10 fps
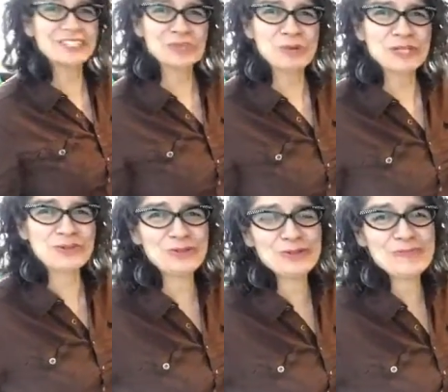just wanted to
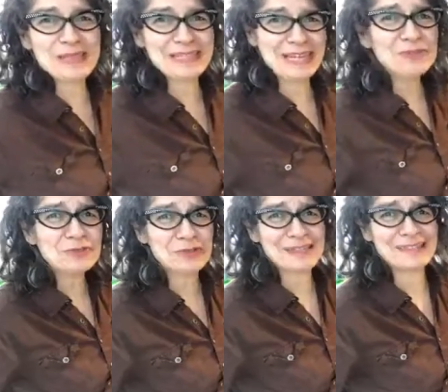do something
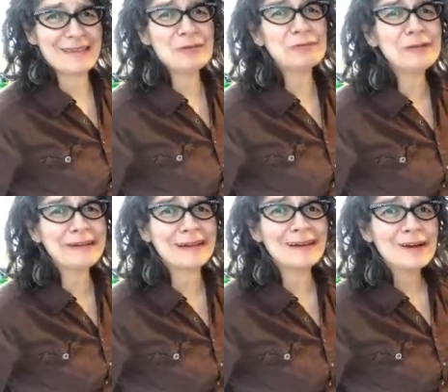dangerous. I mean,
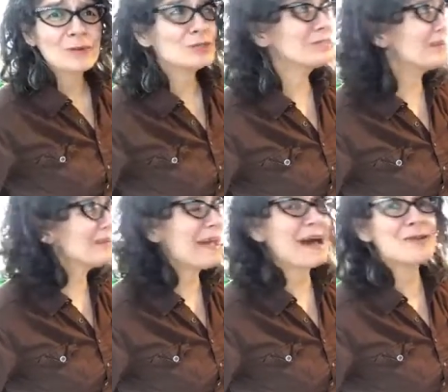really, we're stuck in
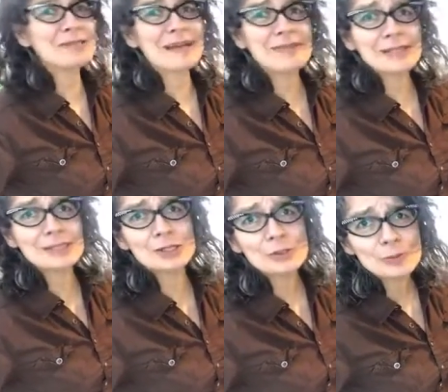the house. Everything's
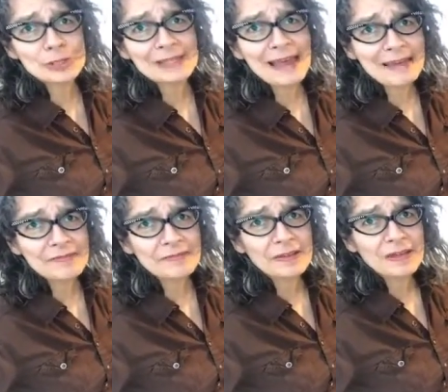super safe.
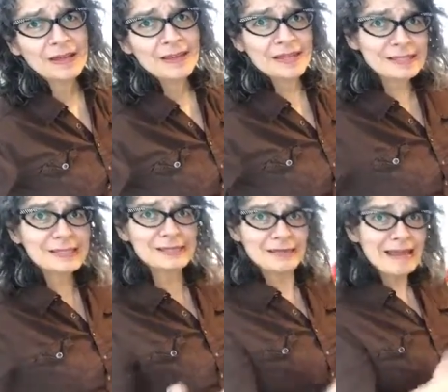
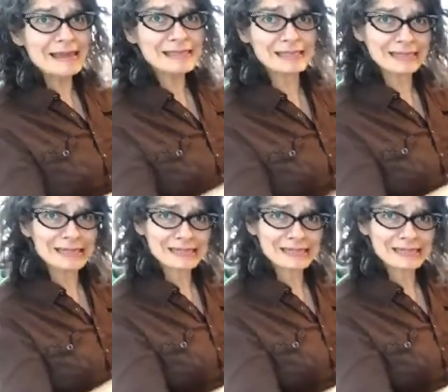This is